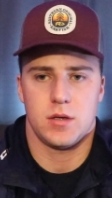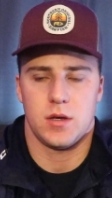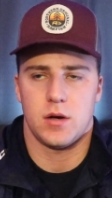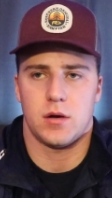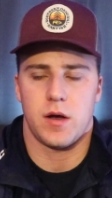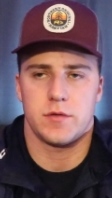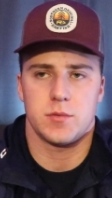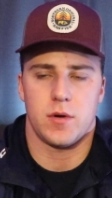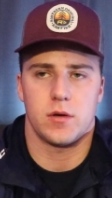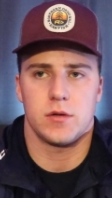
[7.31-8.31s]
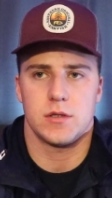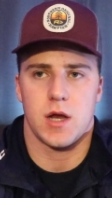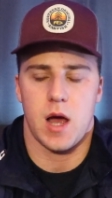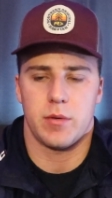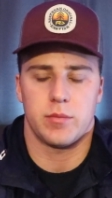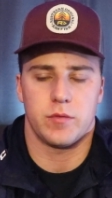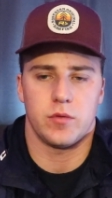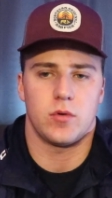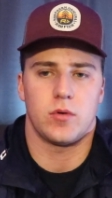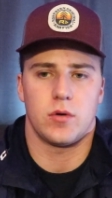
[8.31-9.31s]
you know, I've spoken this topic
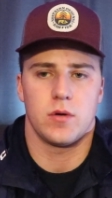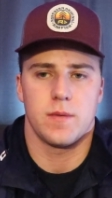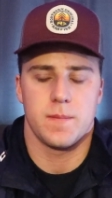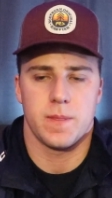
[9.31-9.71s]
before,